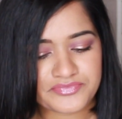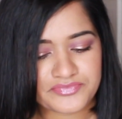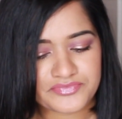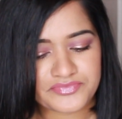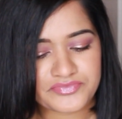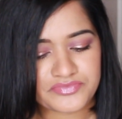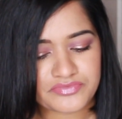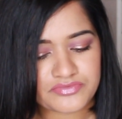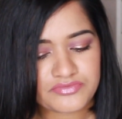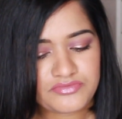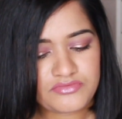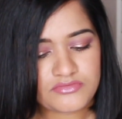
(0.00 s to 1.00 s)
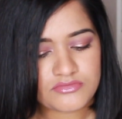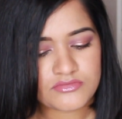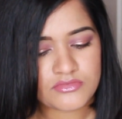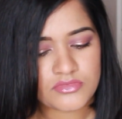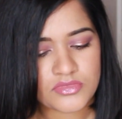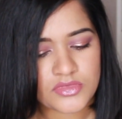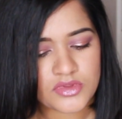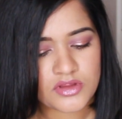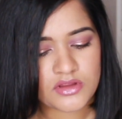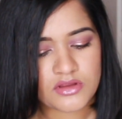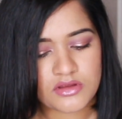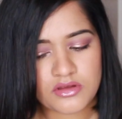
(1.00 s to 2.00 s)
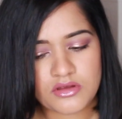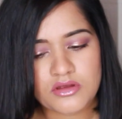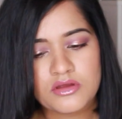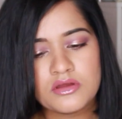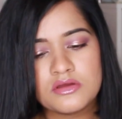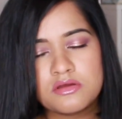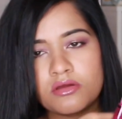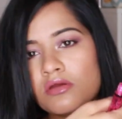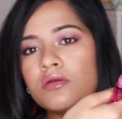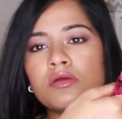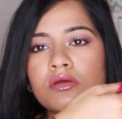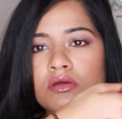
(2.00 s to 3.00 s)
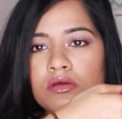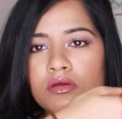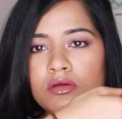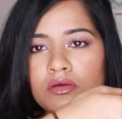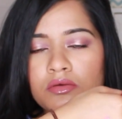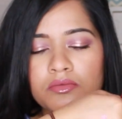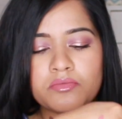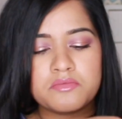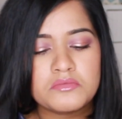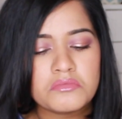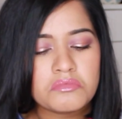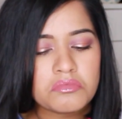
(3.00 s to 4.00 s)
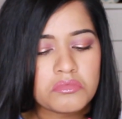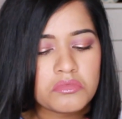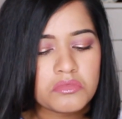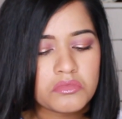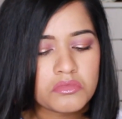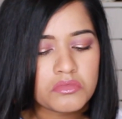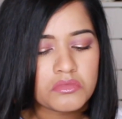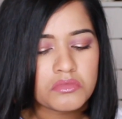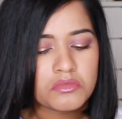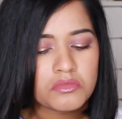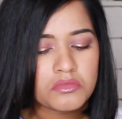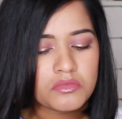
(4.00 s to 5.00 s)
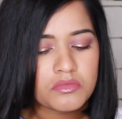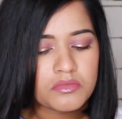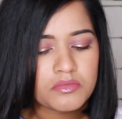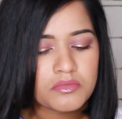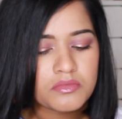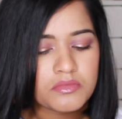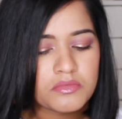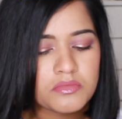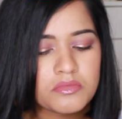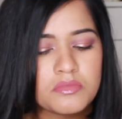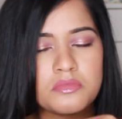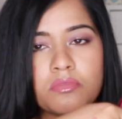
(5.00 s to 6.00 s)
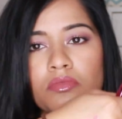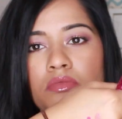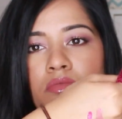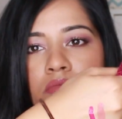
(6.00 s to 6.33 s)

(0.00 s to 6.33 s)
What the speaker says: Nothing is said.